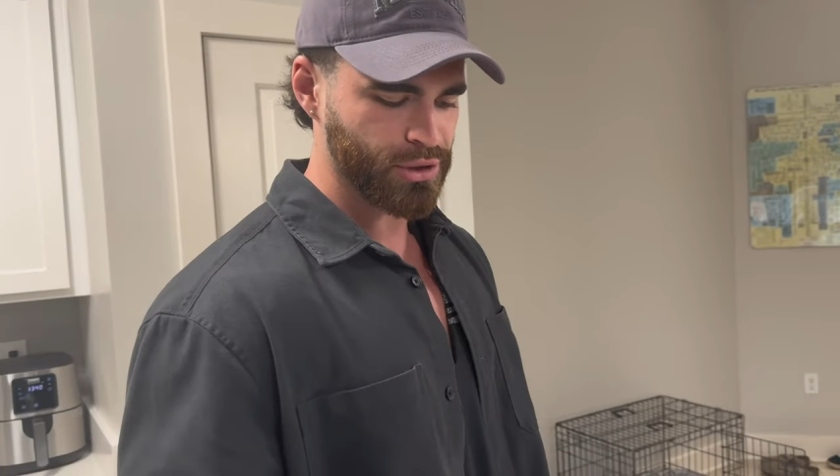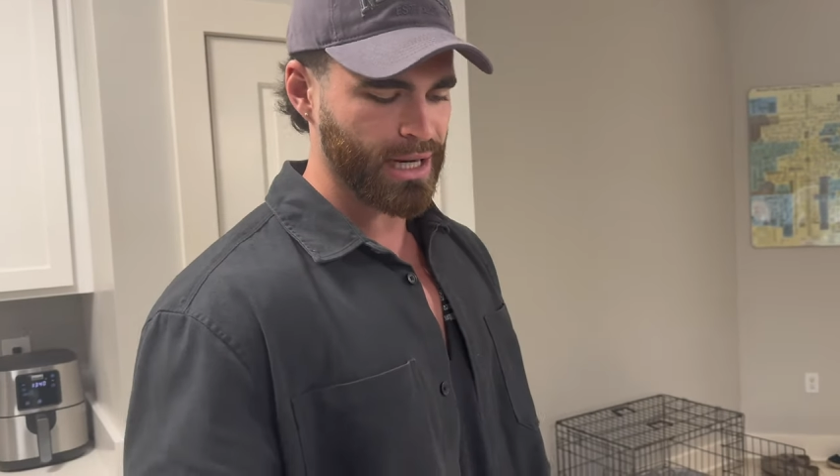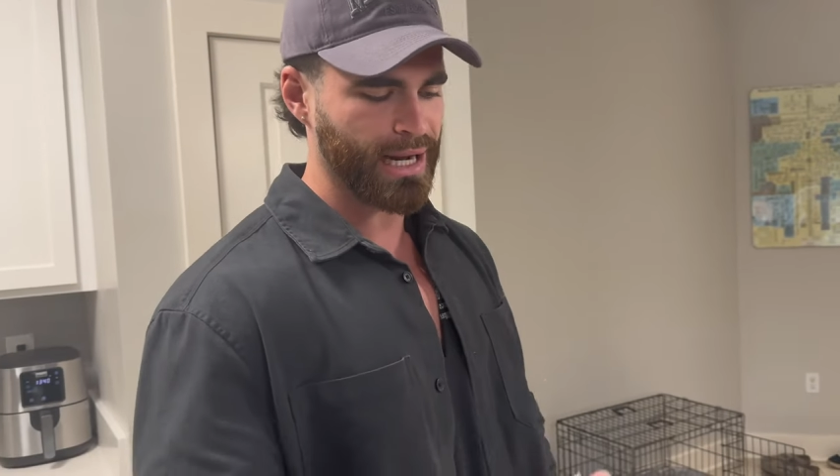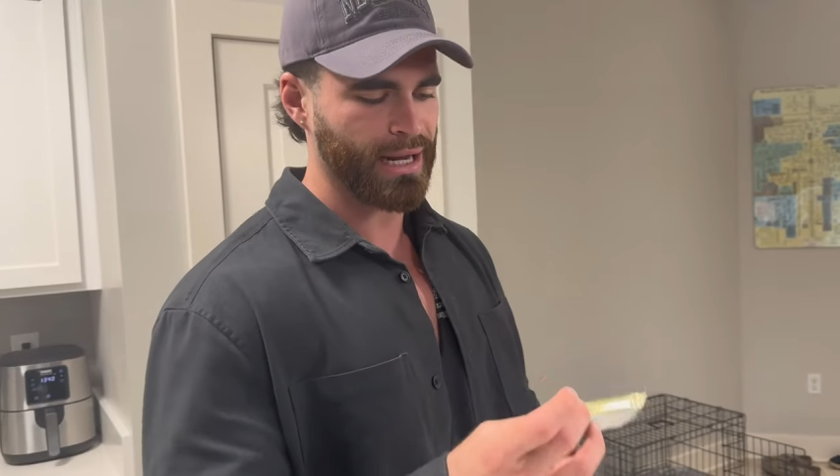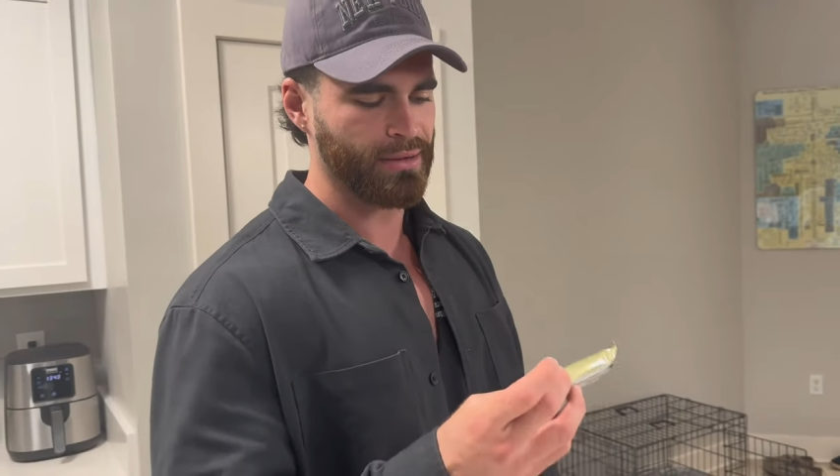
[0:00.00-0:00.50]

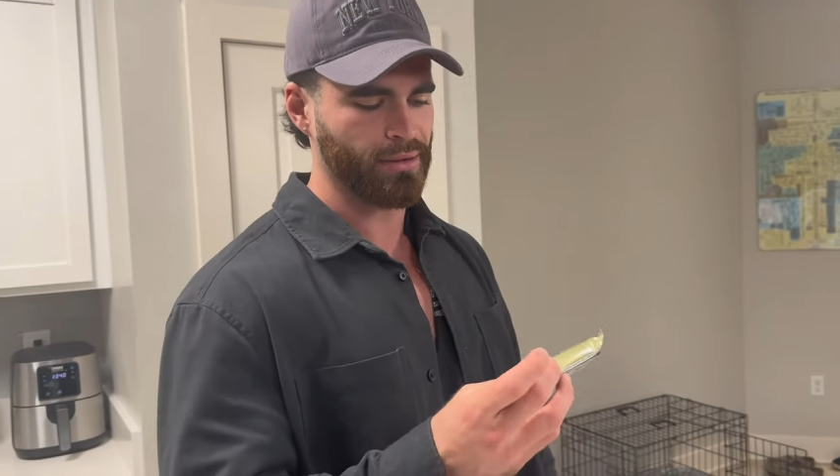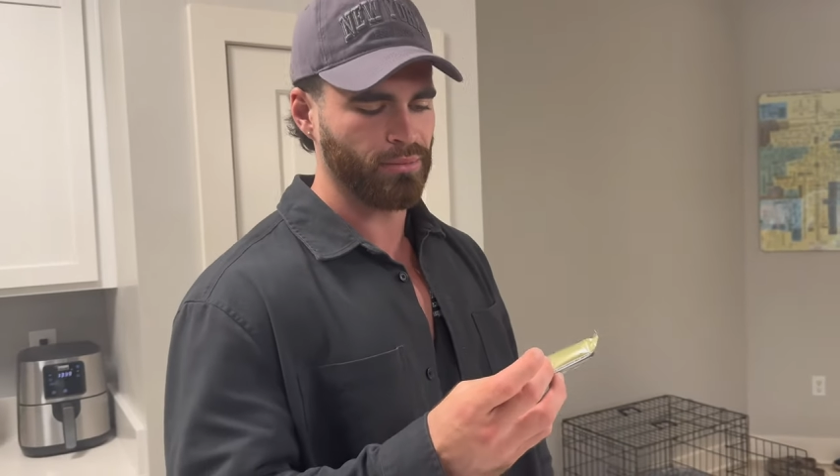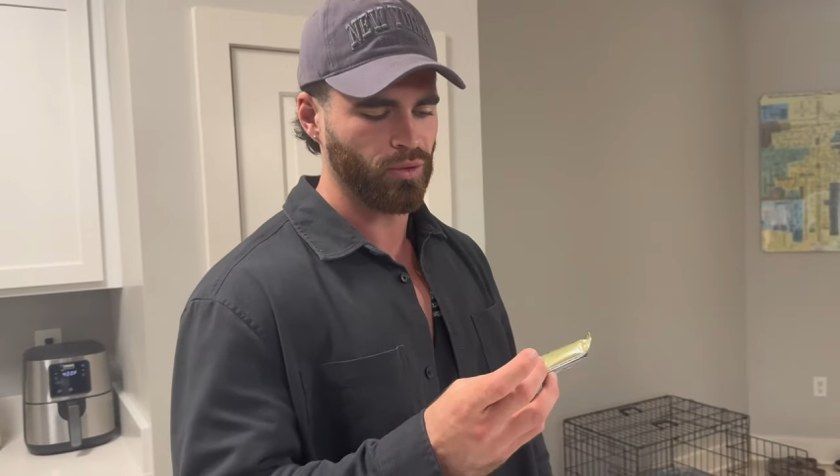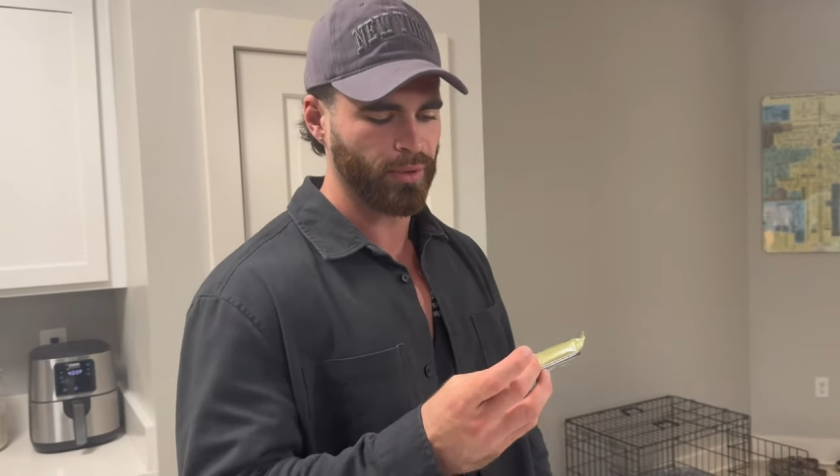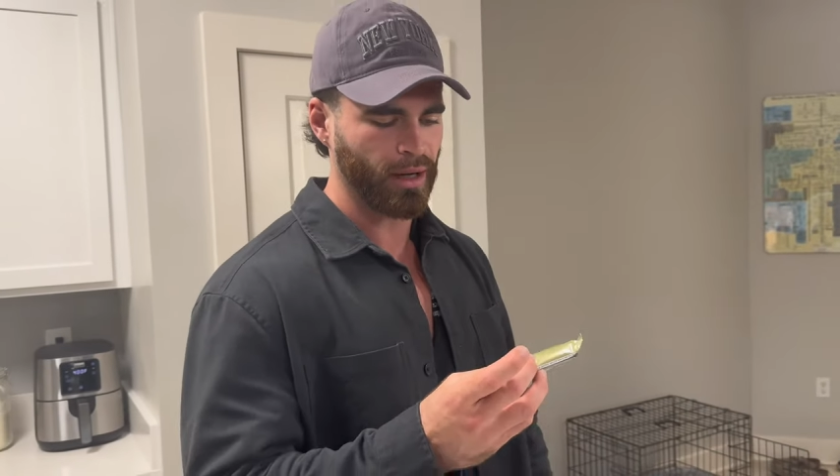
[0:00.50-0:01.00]
try the
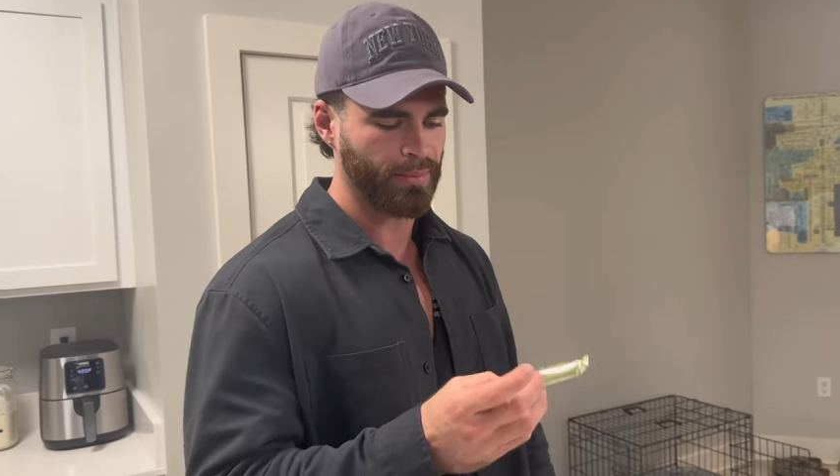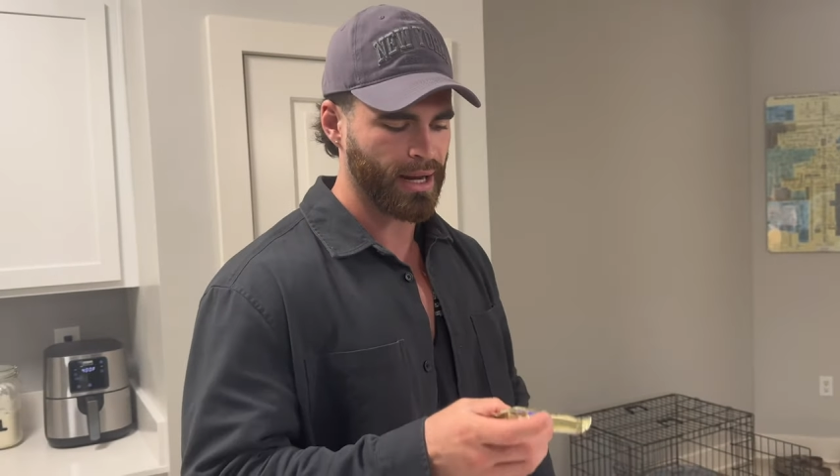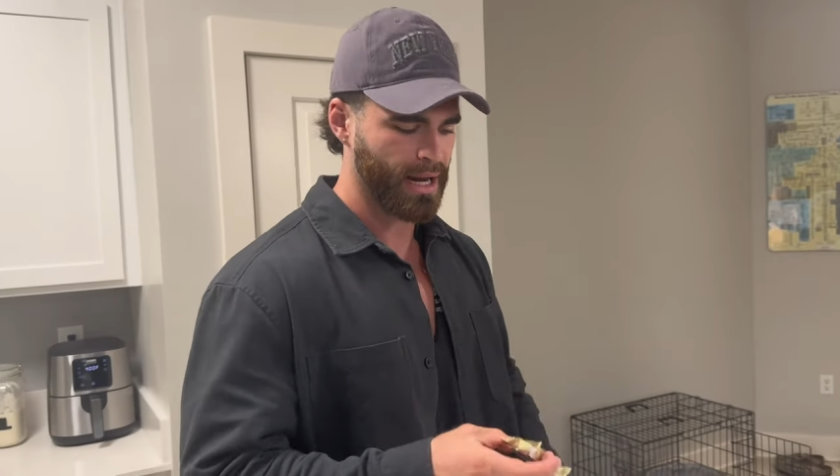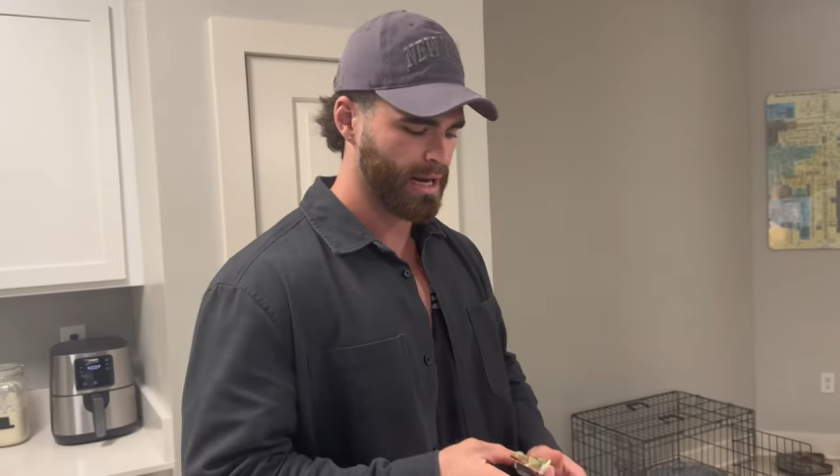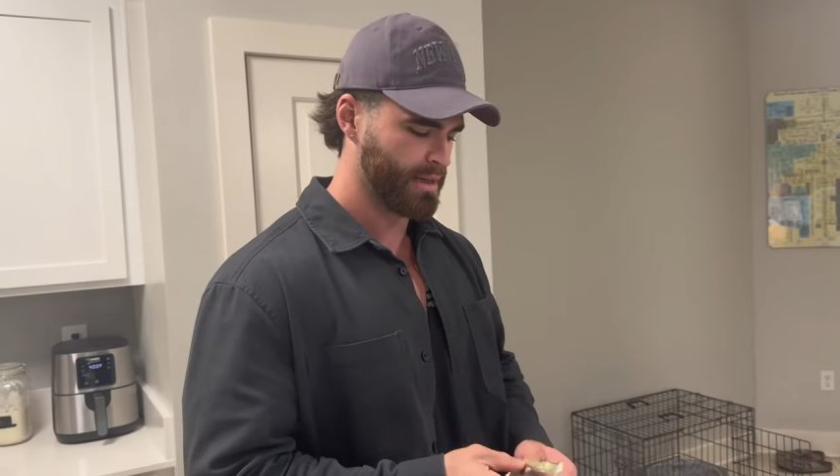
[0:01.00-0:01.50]
blueberry
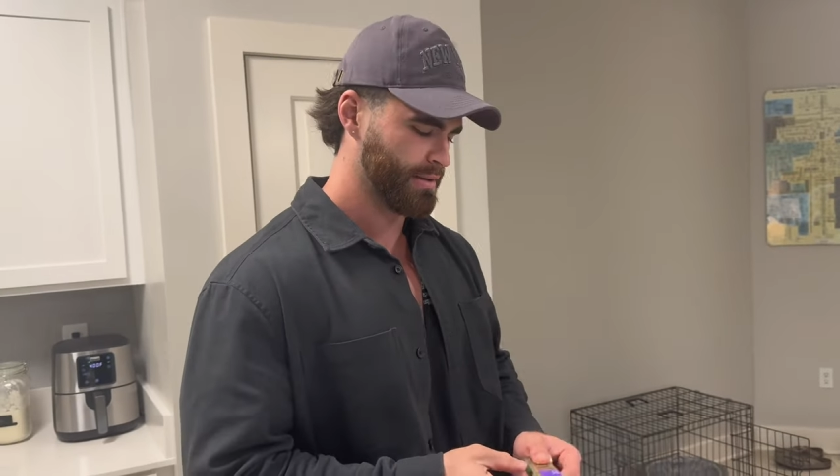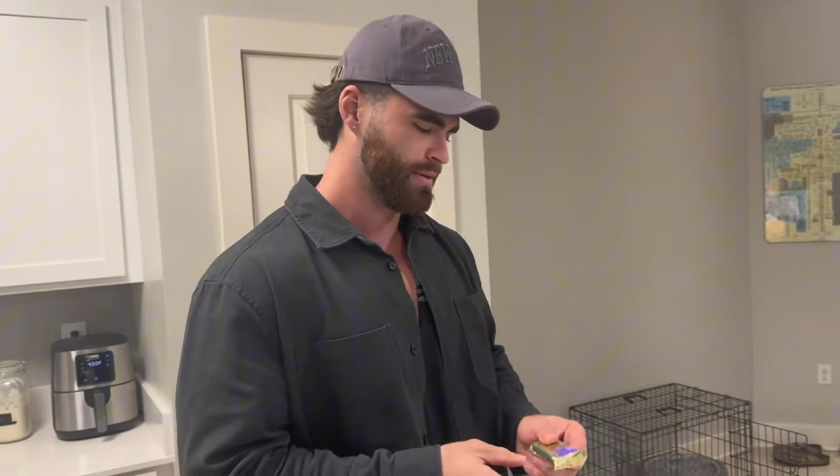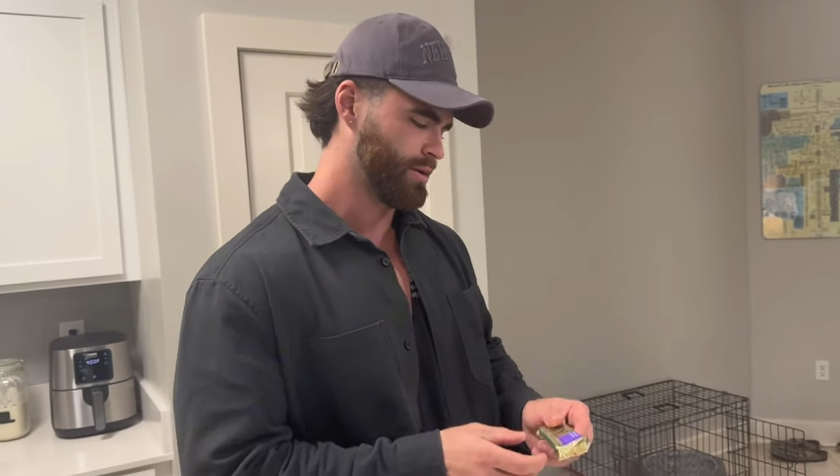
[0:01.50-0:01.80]
pie.